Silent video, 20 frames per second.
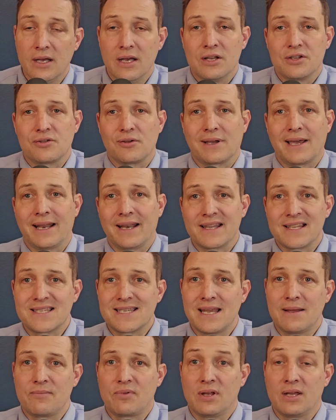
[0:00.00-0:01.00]
So, kind of the
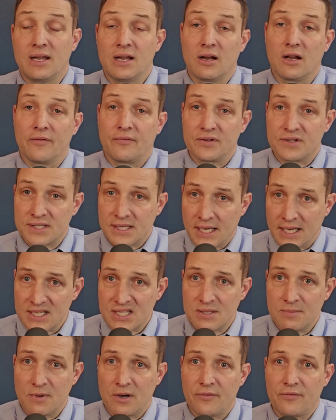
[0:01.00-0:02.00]
same thing here. If it's
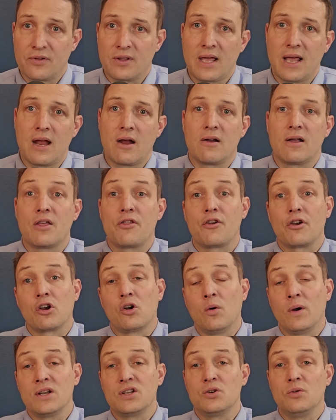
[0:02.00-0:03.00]
customary for the area, they're
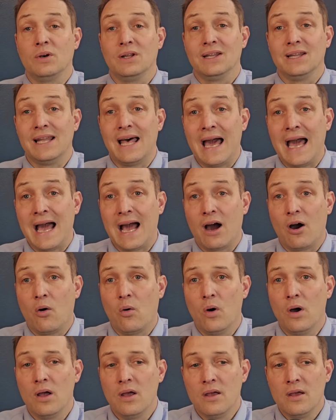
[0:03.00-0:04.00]
going to allow